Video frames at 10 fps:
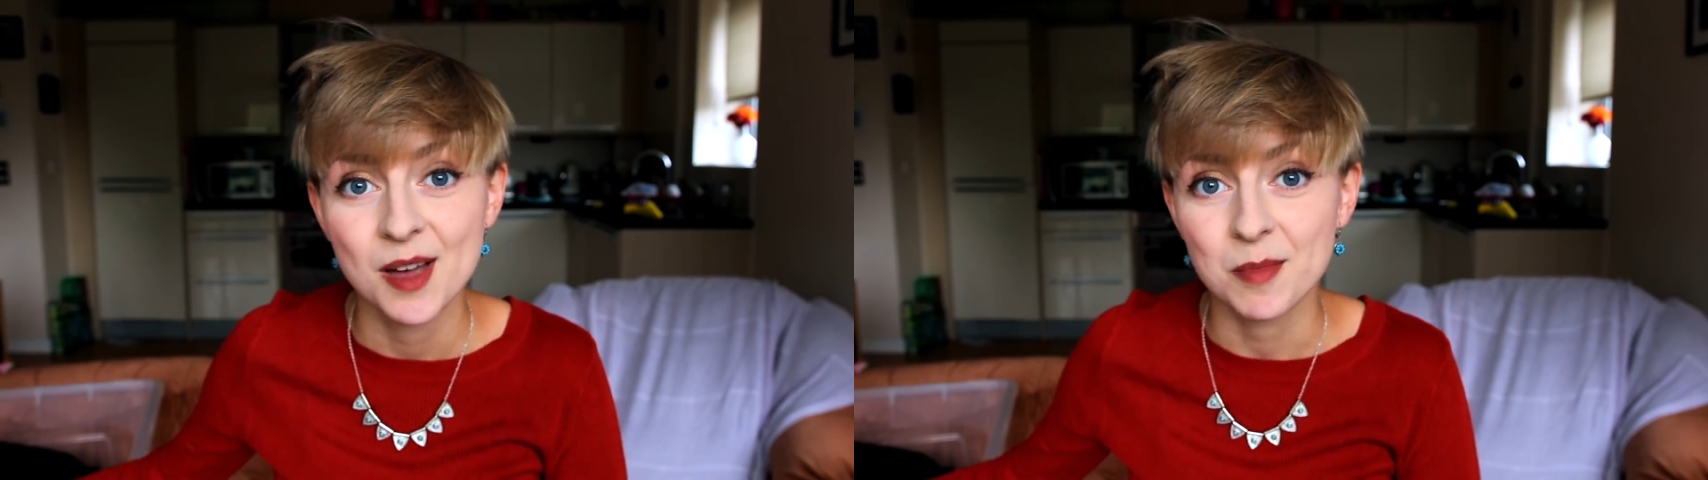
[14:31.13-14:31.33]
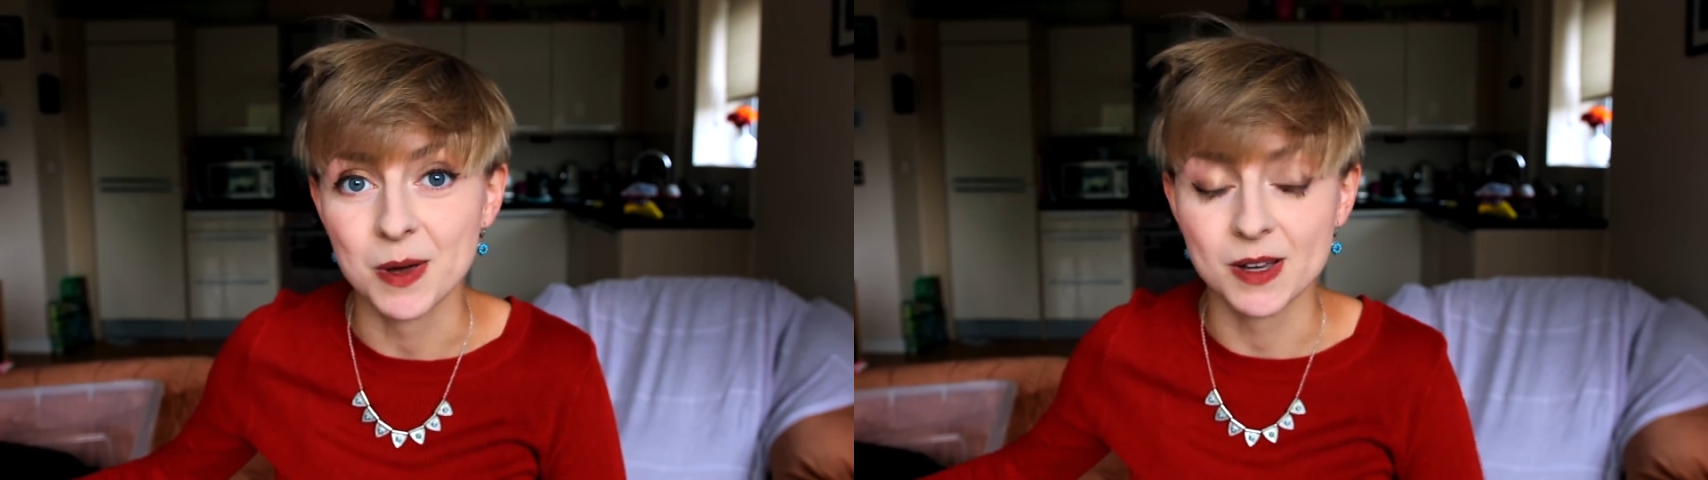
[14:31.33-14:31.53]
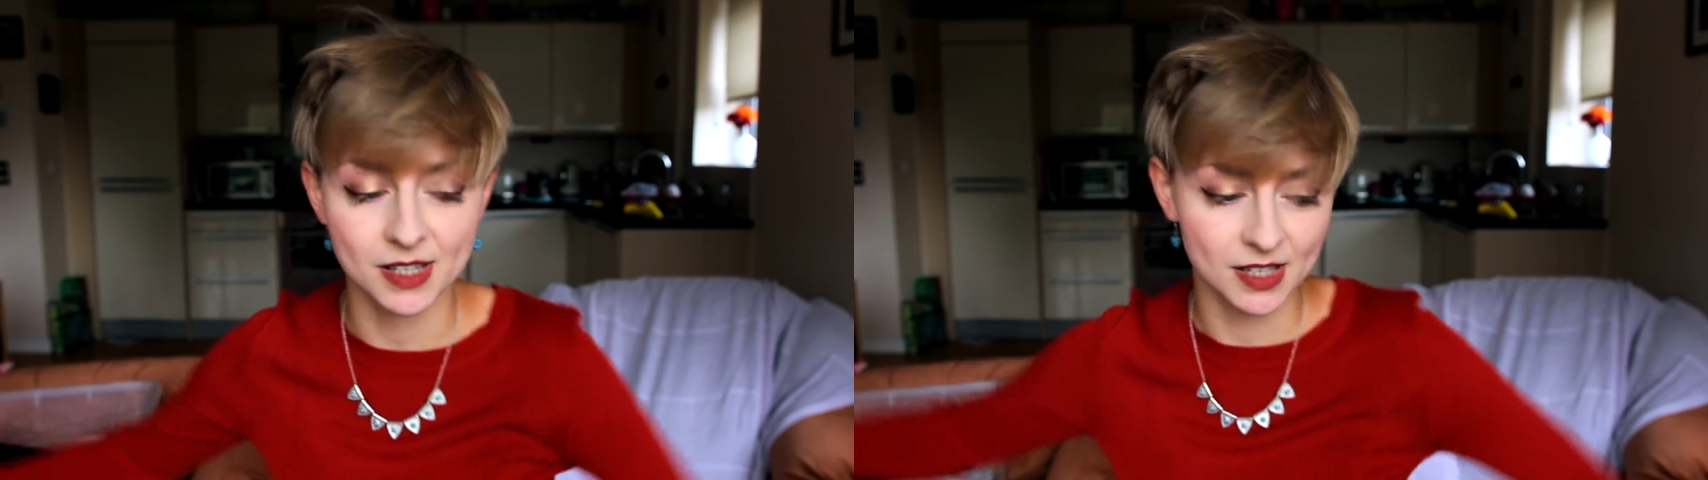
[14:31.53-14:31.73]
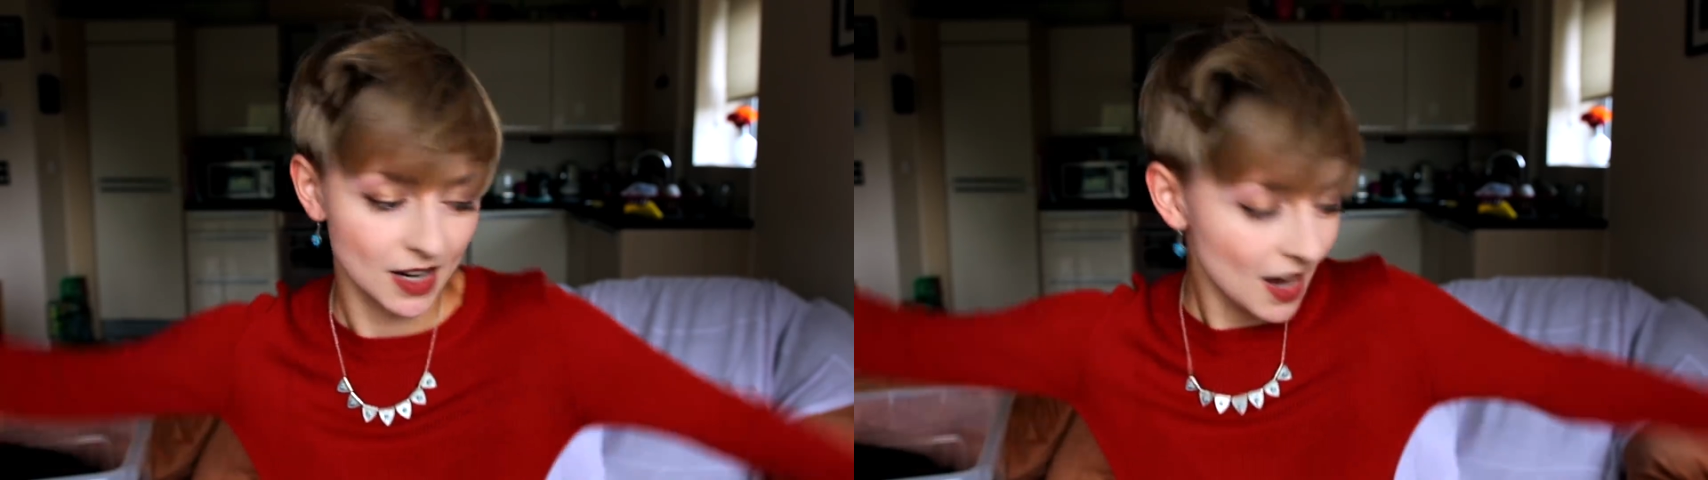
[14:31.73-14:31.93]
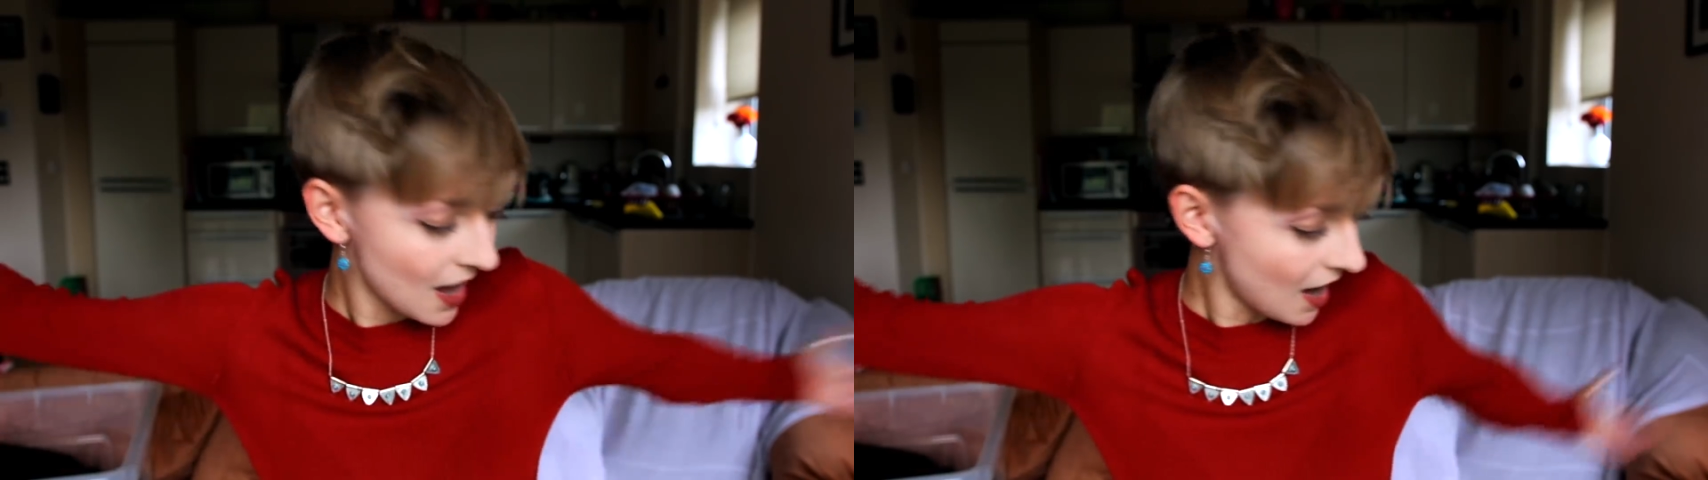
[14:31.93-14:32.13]
but
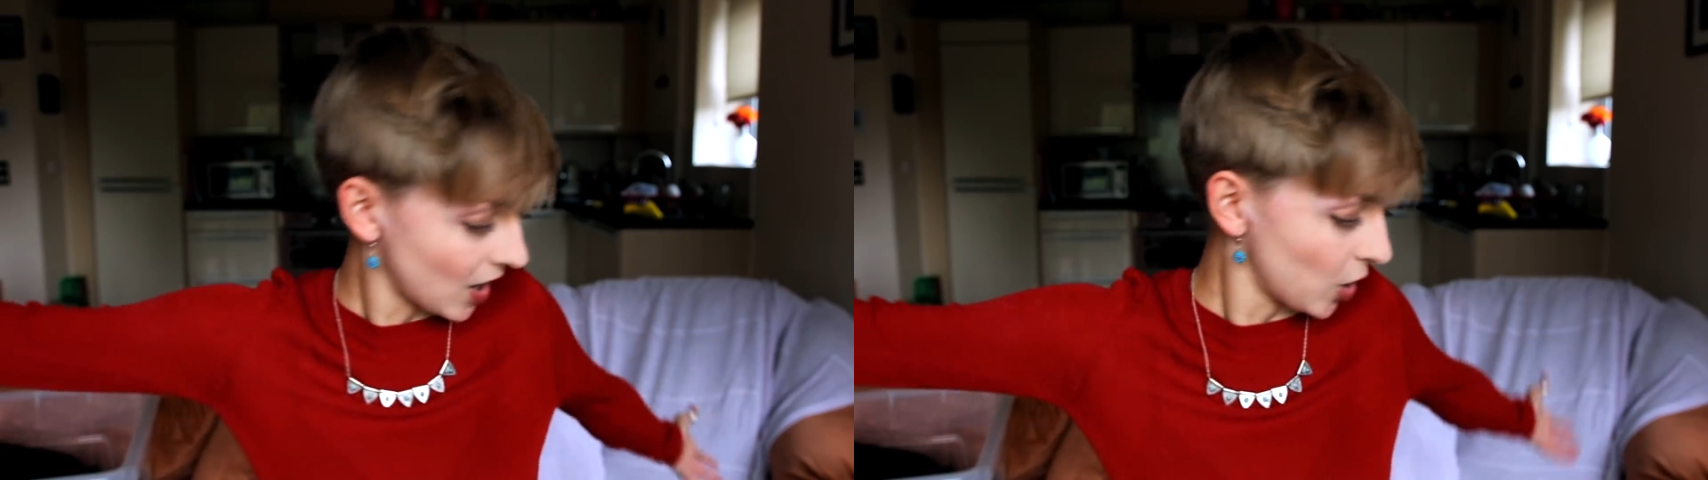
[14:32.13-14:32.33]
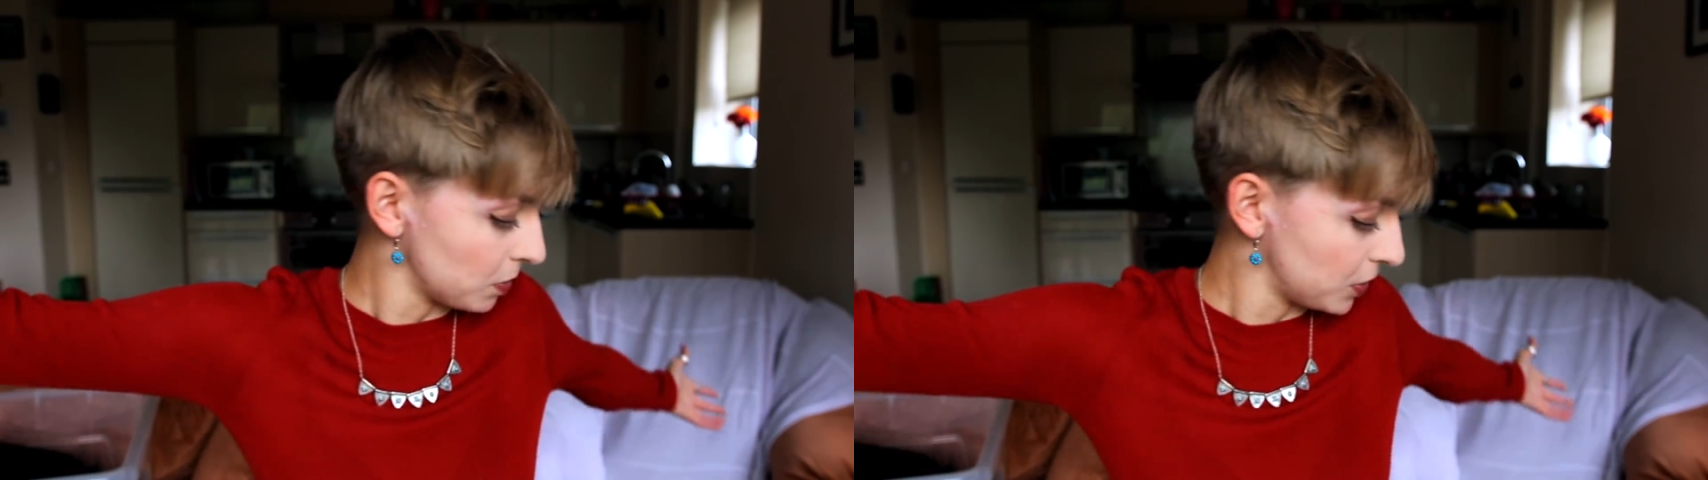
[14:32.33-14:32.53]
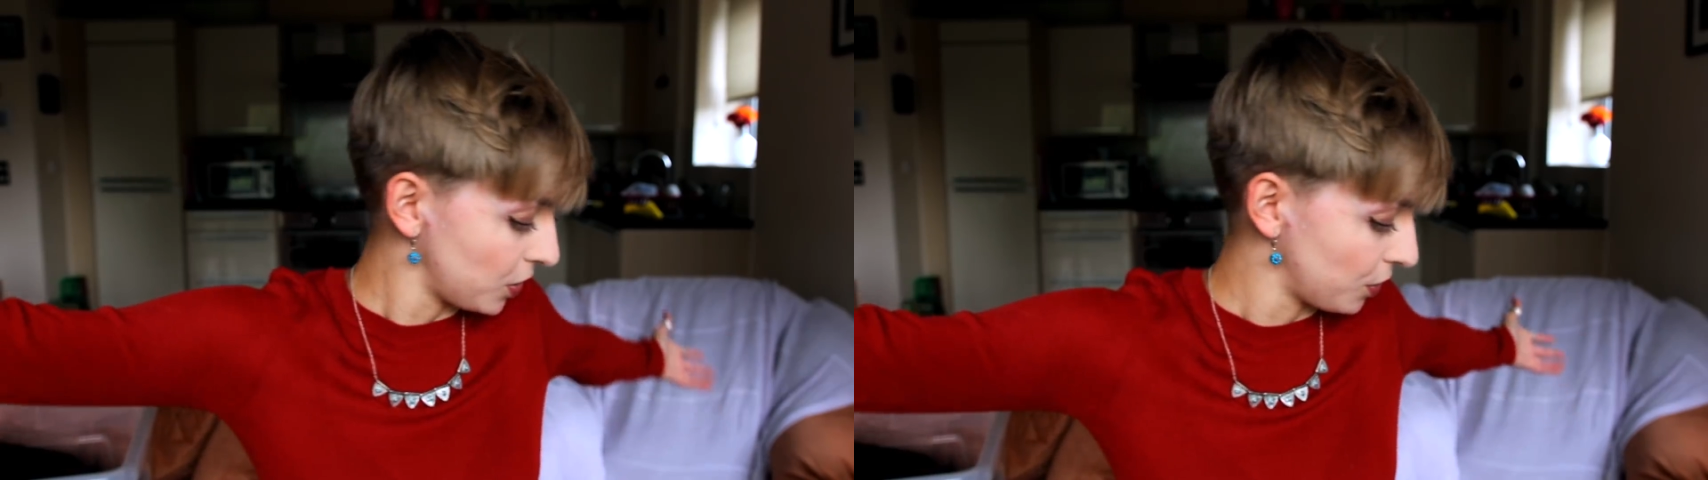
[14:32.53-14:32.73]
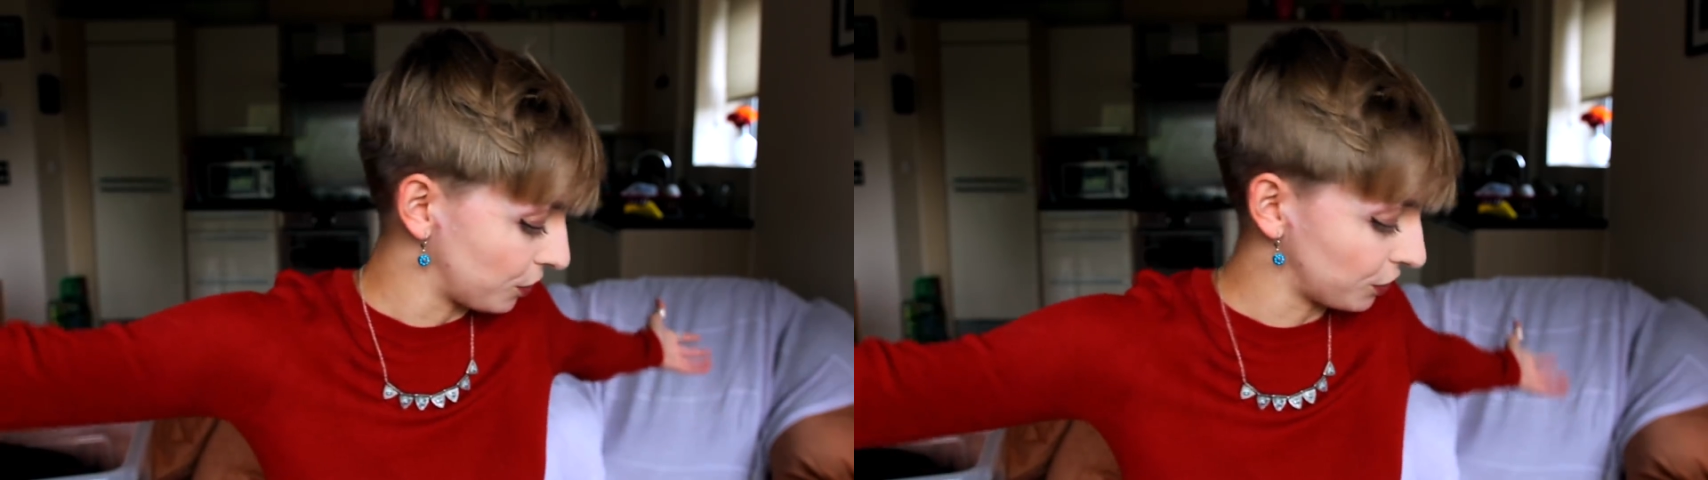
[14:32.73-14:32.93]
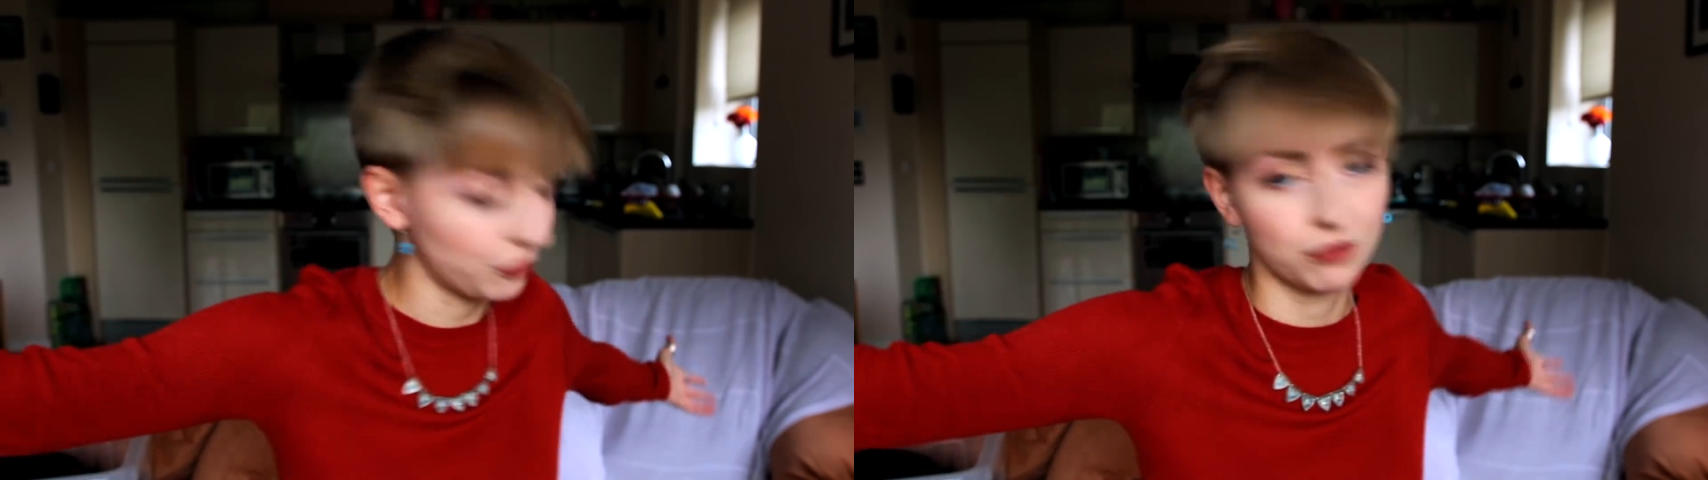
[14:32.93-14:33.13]
I hope
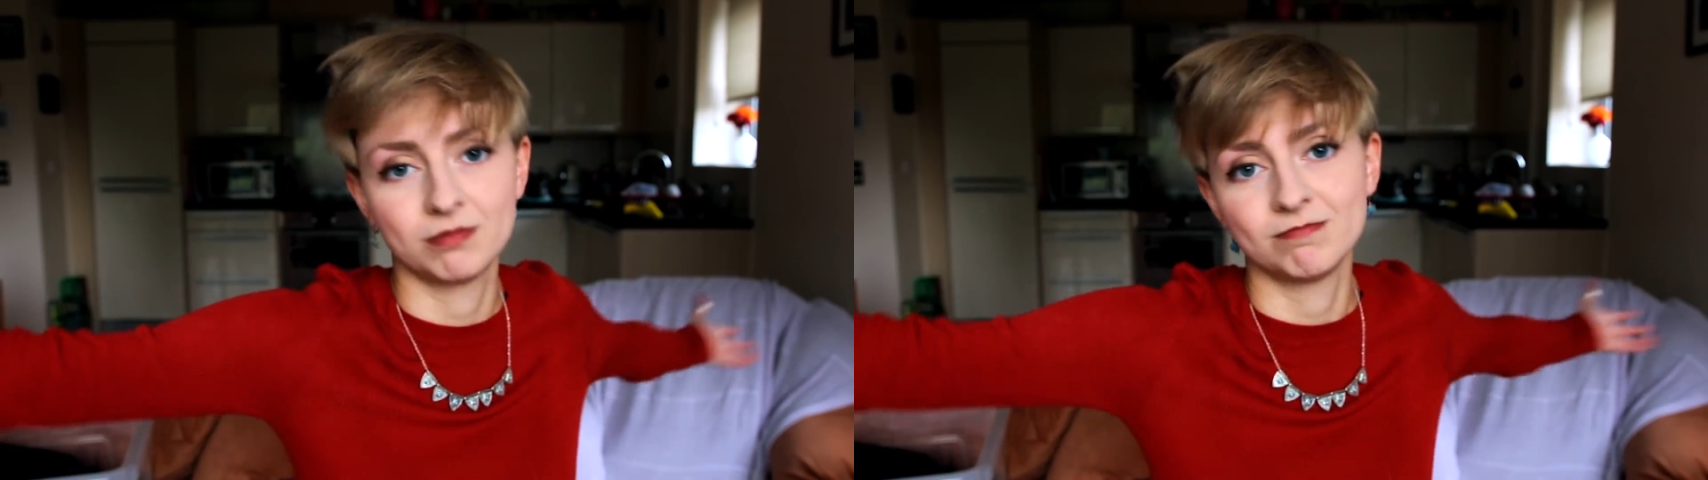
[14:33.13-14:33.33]
you've